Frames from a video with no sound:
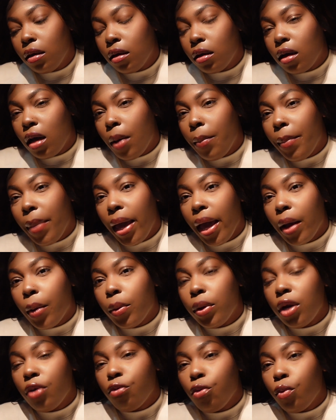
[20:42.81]
come back
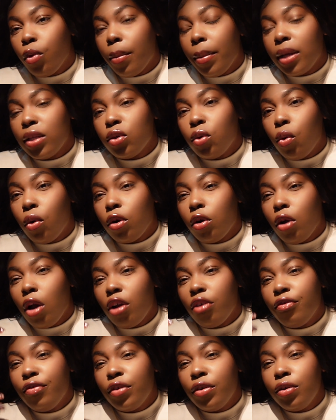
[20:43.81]
whenever we're about to order our
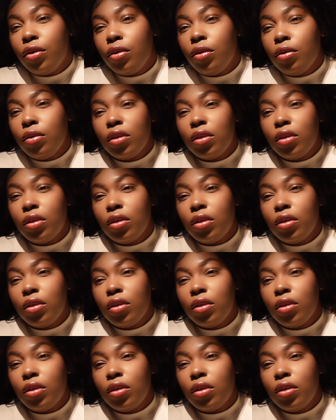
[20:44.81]
food